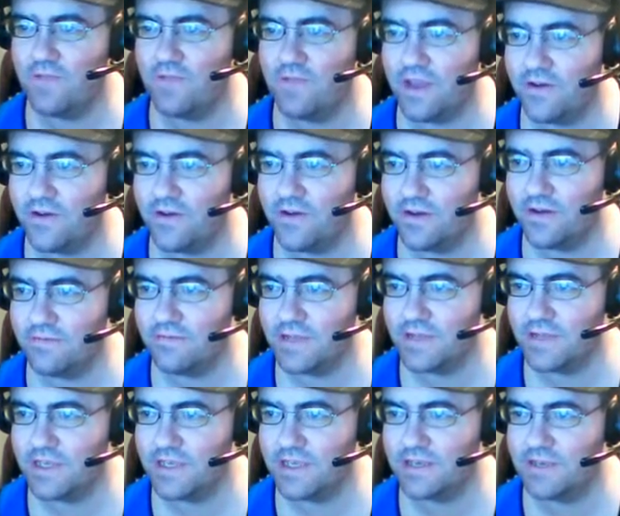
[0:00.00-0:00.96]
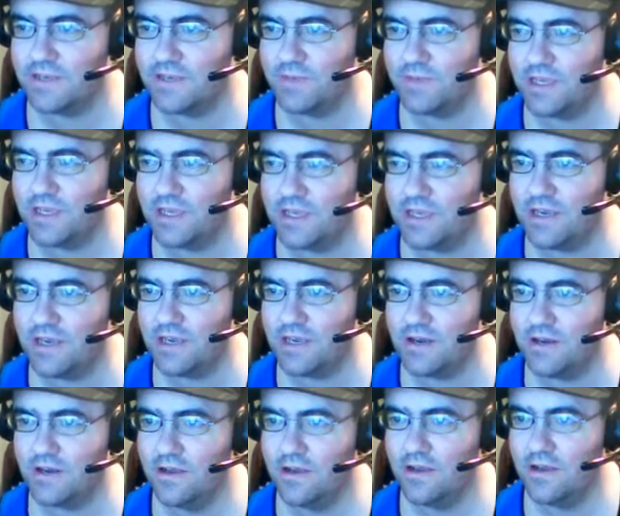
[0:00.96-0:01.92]
flower in this little space
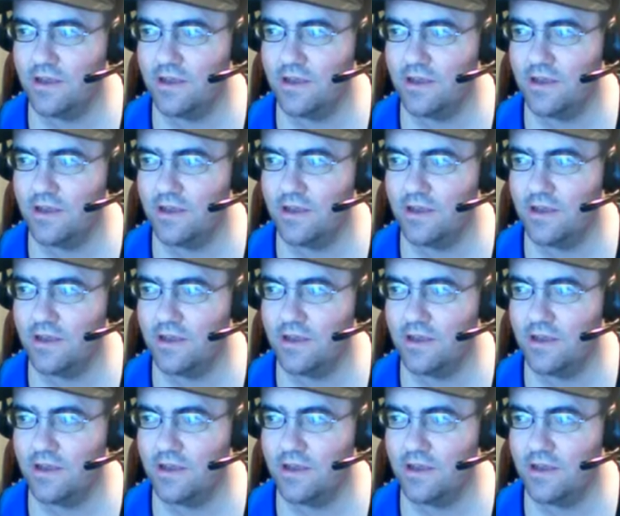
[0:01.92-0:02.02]
here,